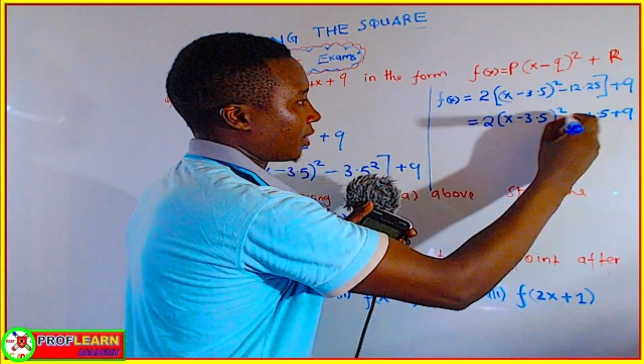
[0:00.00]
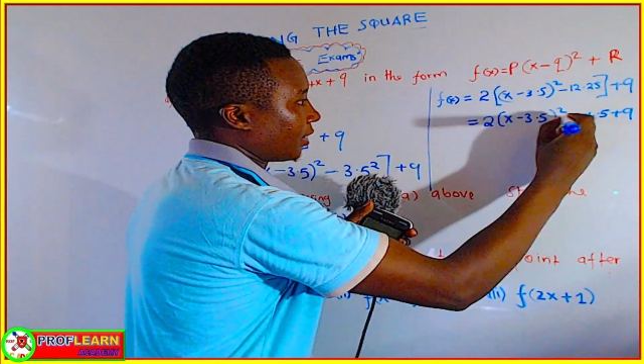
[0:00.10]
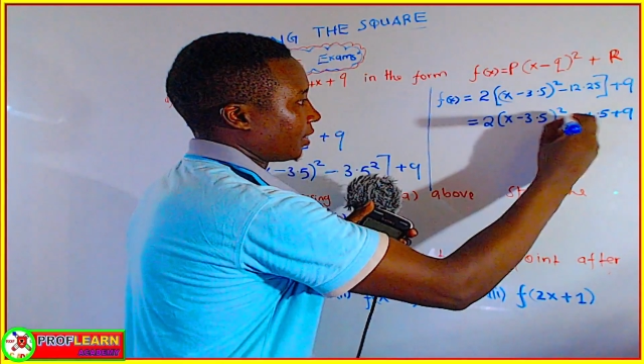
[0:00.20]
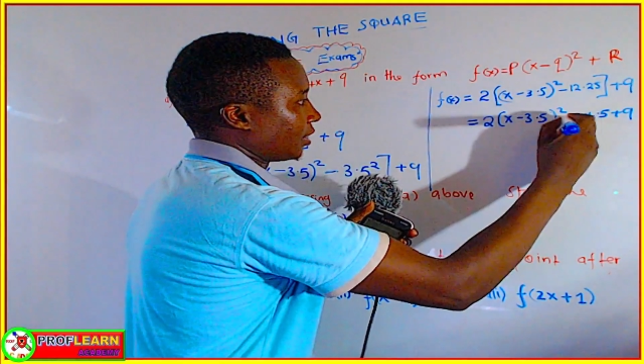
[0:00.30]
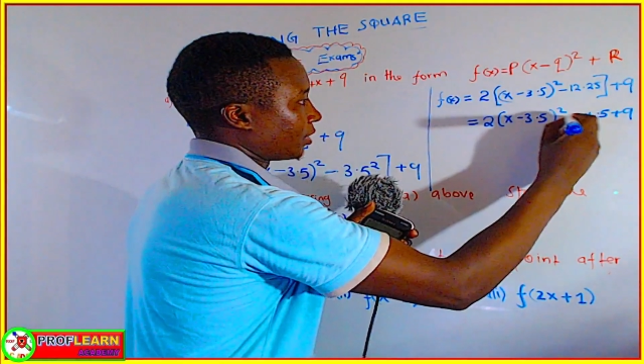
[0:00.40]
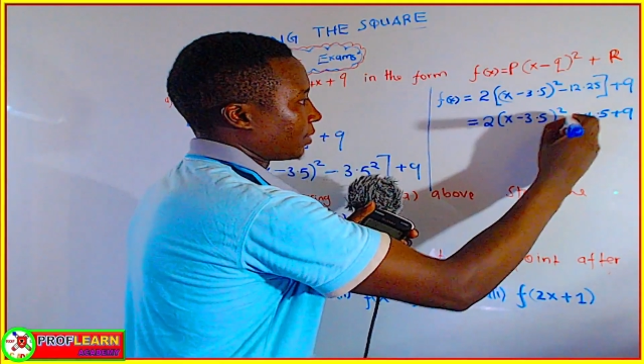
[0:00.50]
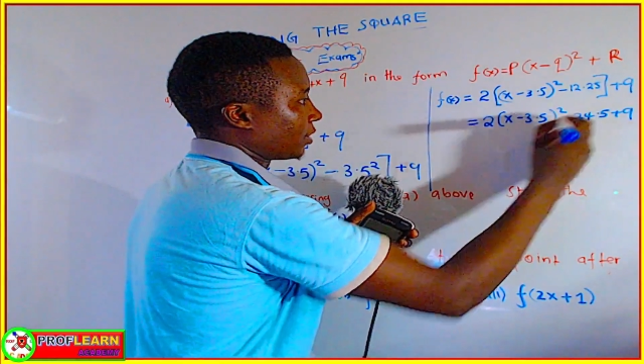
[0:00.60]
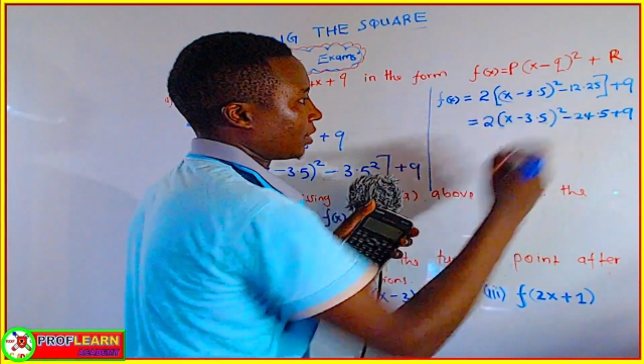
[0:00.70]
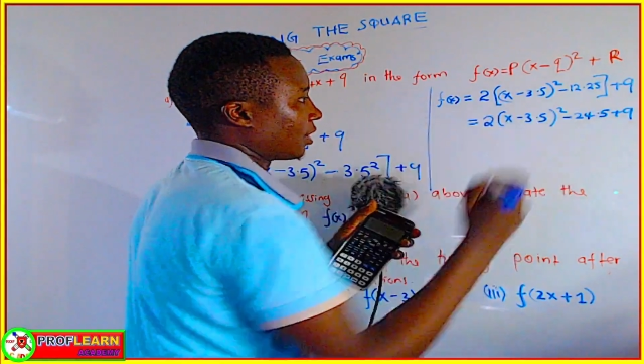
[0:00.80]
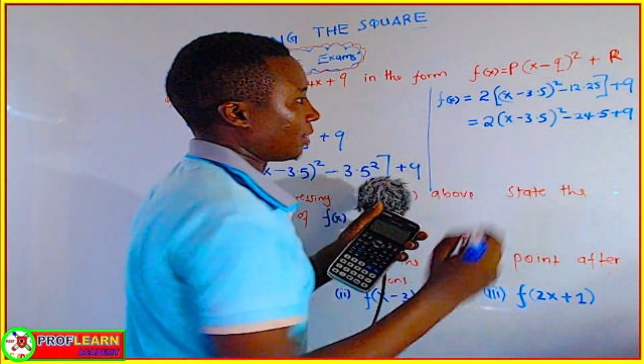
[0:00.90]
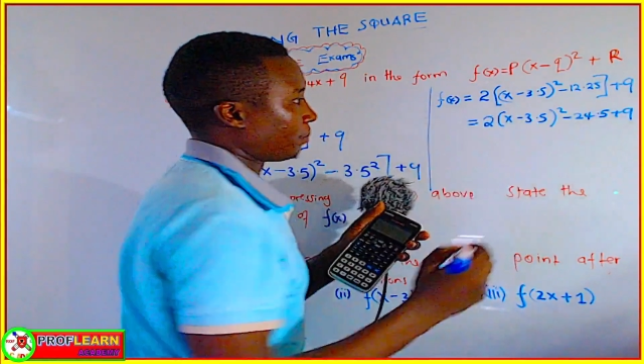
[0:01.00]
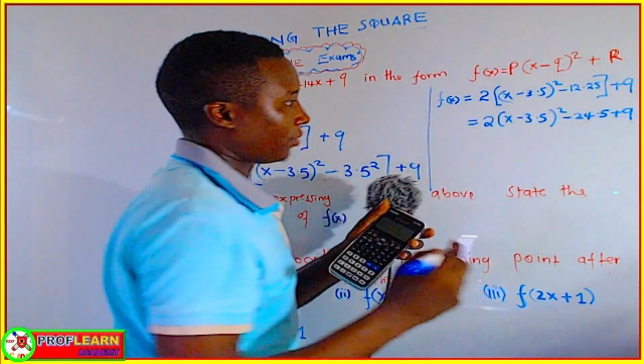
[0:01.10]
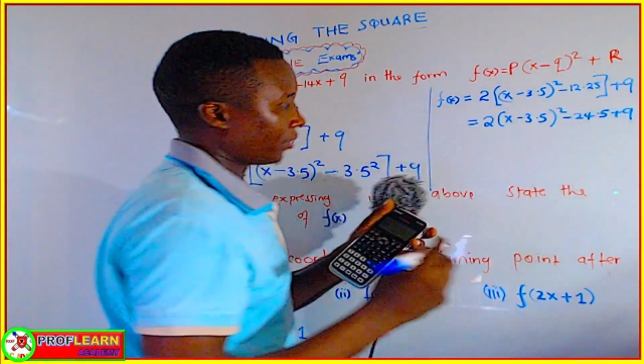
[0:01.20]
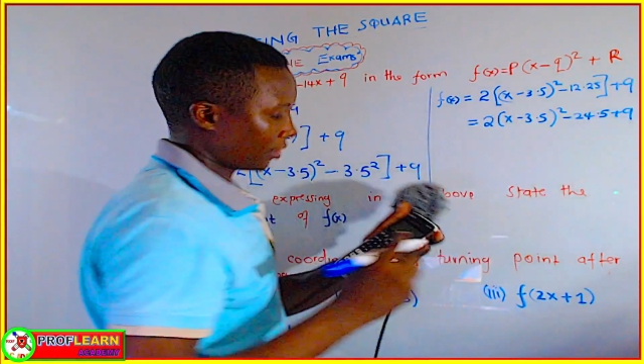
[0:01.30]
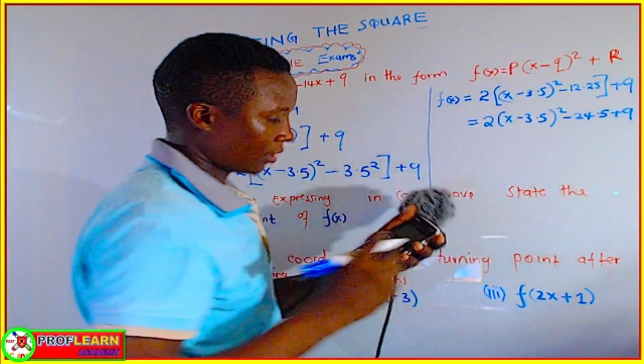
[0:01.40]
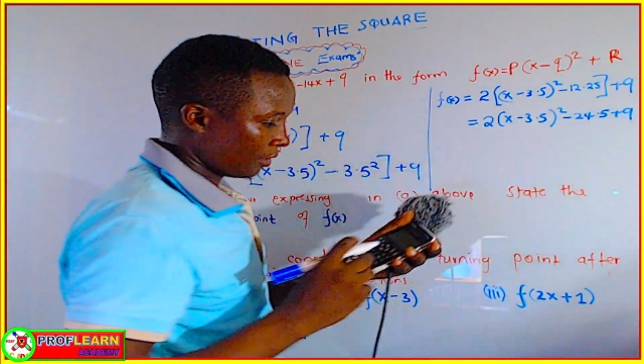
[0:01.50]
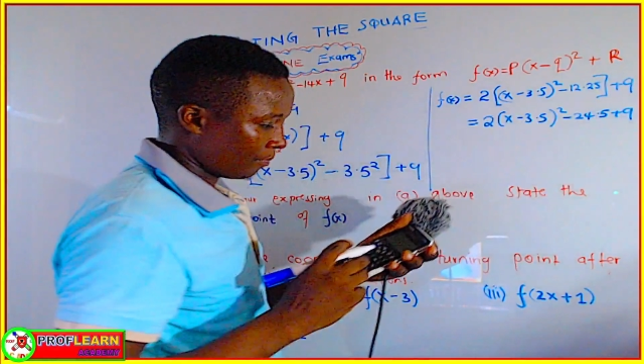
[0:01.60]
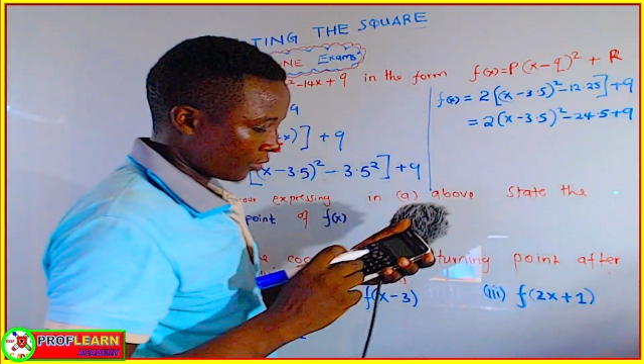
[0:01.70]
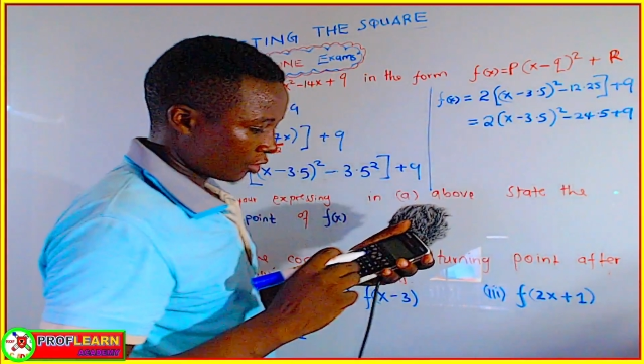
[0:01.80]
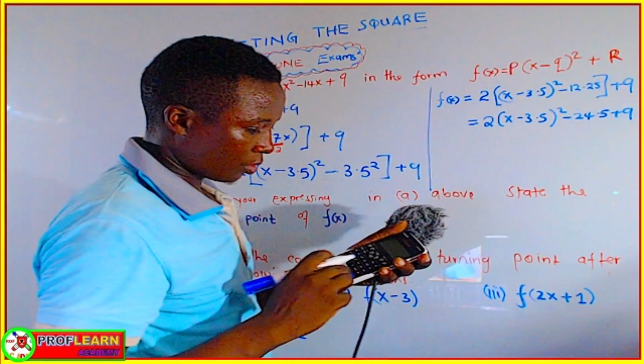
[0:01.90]
at this particular point.
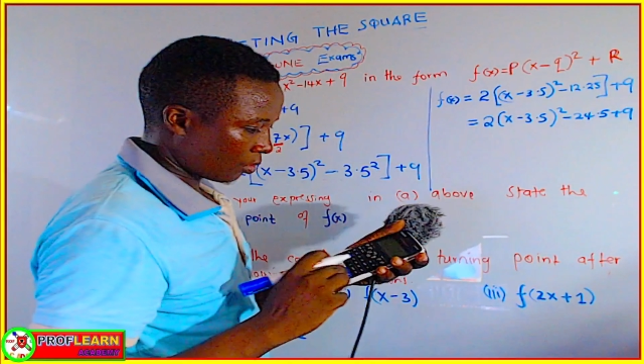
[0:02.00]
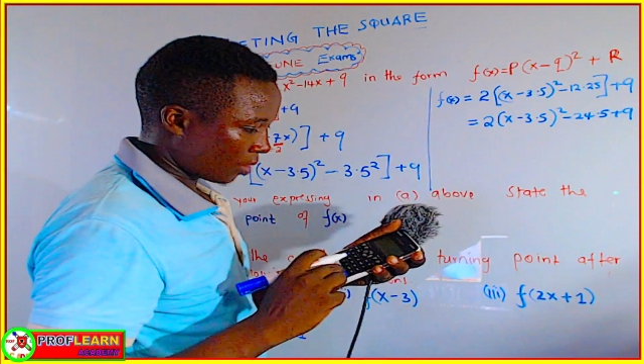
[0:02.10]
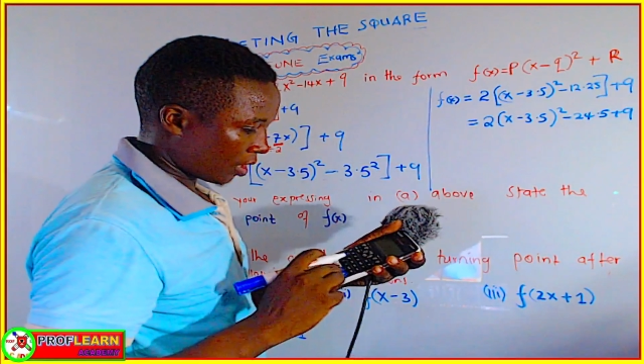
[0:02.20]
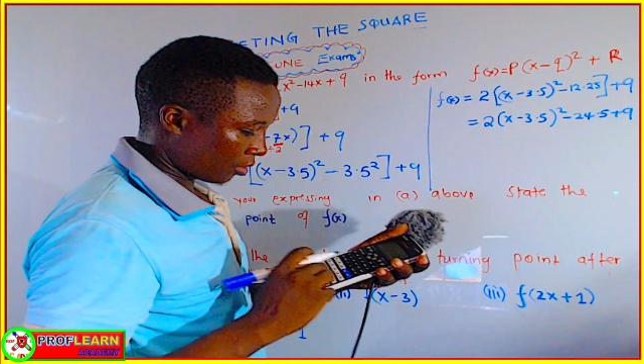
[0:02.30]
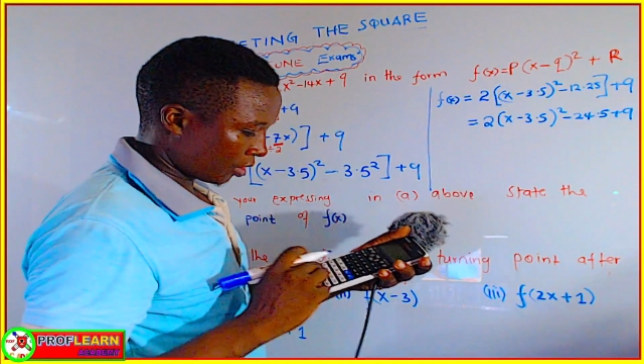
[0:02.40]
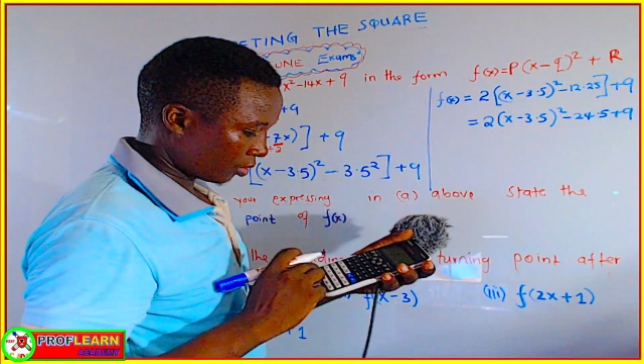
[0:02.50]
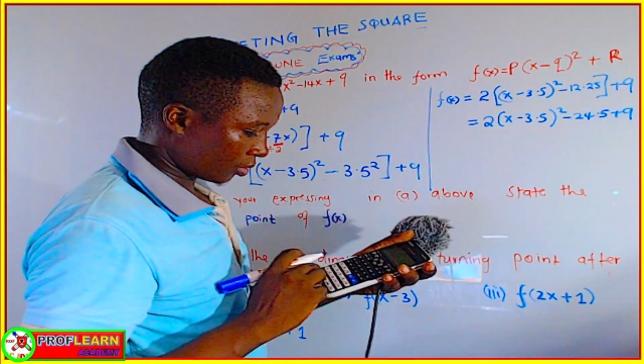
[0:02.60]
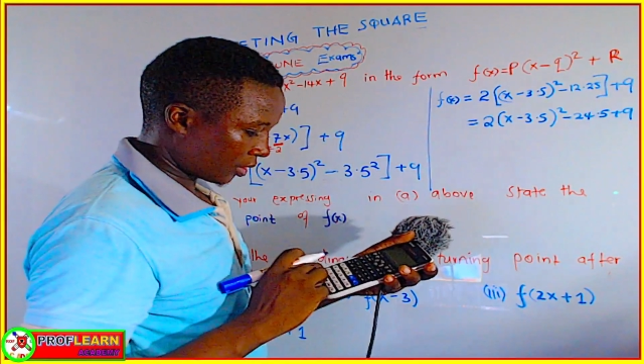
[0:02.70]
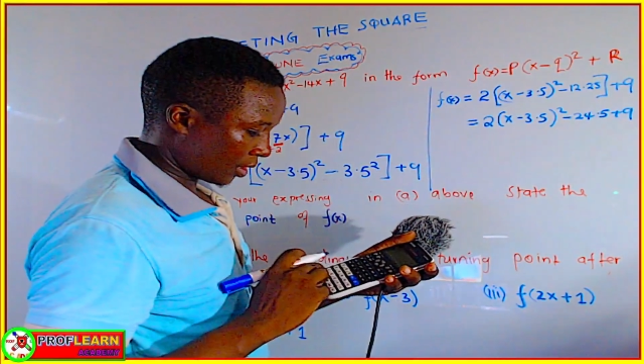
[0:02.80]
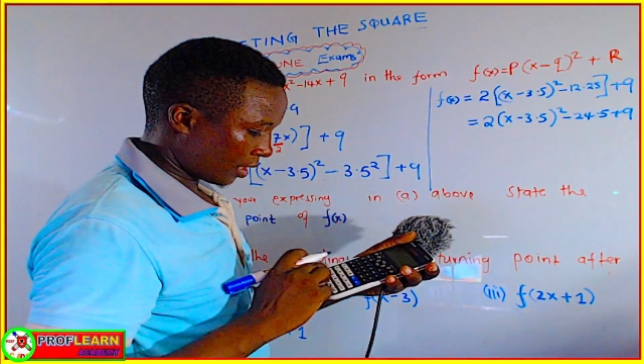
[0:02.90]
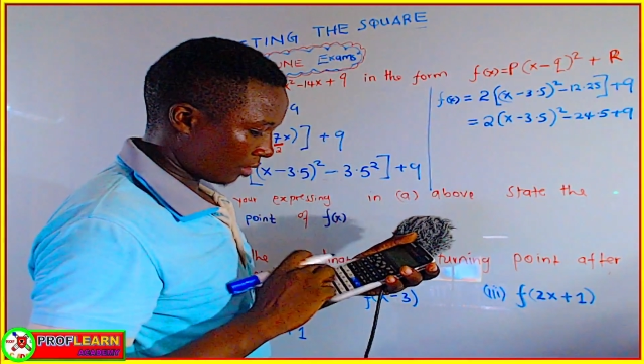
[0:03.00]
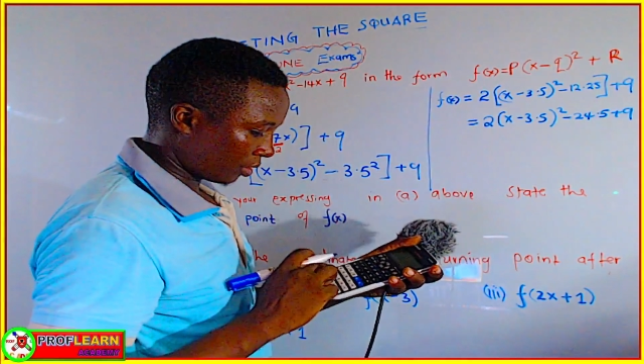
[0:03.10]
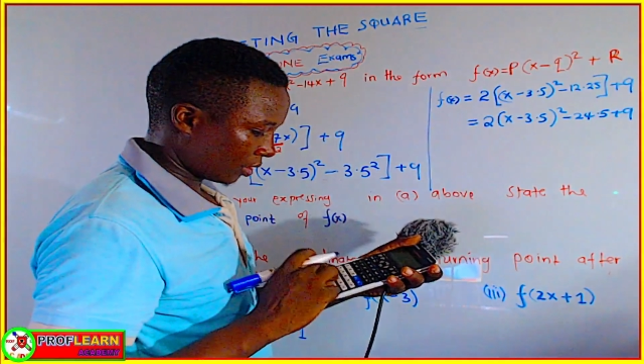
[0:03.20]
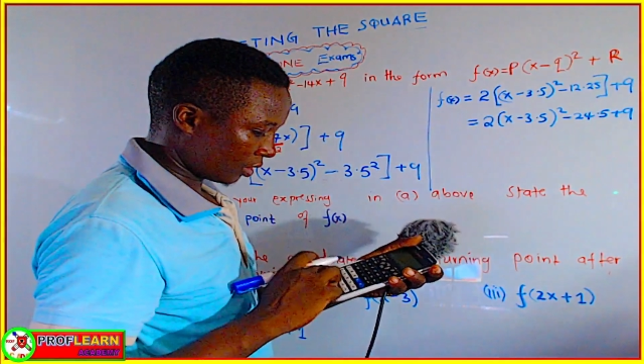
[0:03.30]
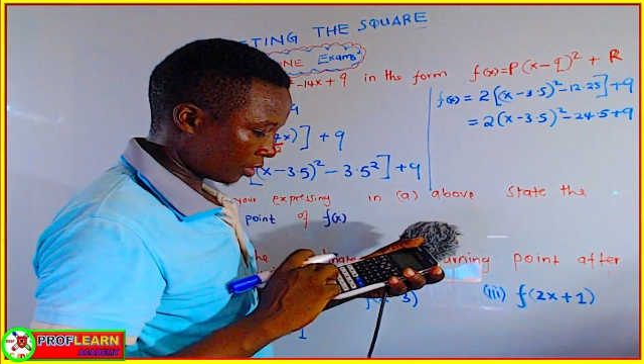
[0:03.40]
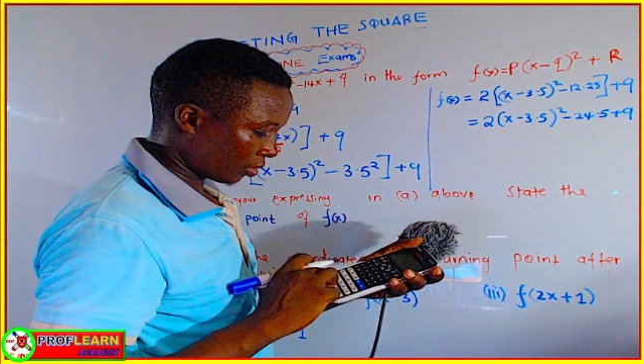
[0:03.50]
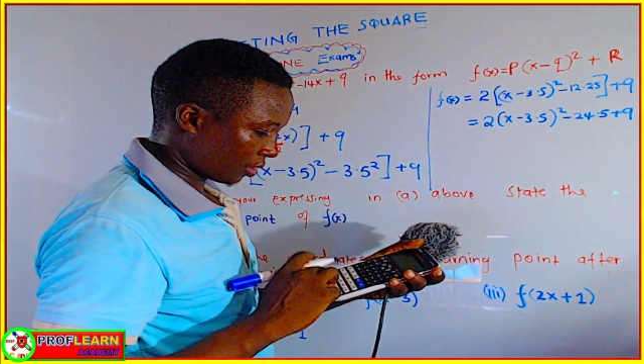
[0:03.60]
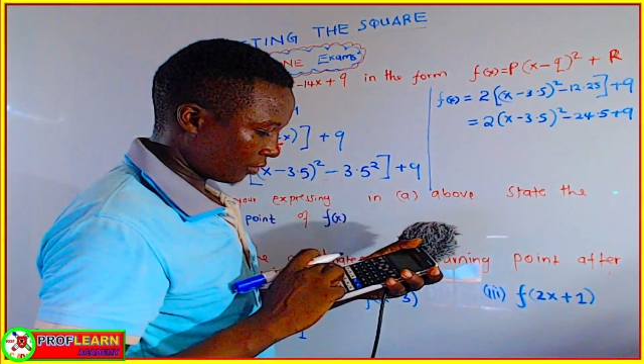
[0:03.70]
So we are going to say now this is 12.